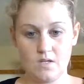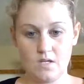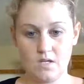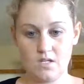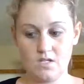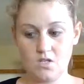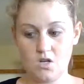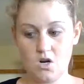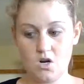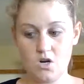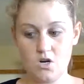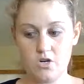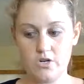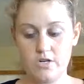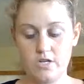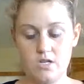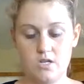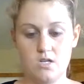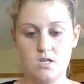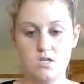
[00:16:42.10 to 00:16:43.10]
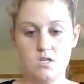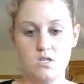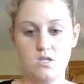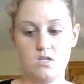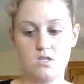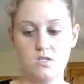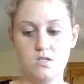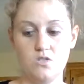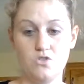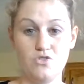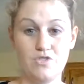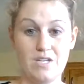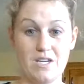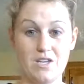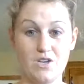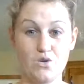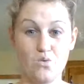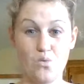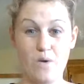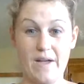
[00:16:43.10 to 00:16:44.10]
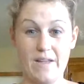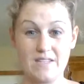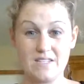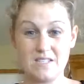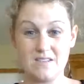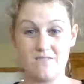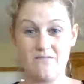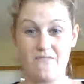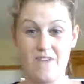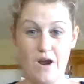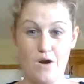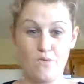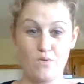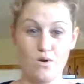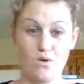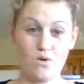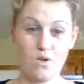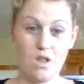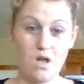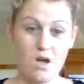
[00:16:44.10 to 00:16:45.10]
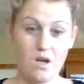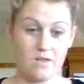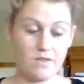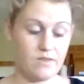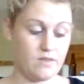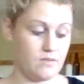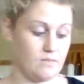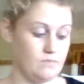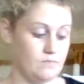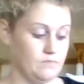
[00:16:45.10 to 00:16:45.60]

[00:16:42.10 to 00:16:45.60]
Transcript: It's hard. You take your wet Enviro cloth,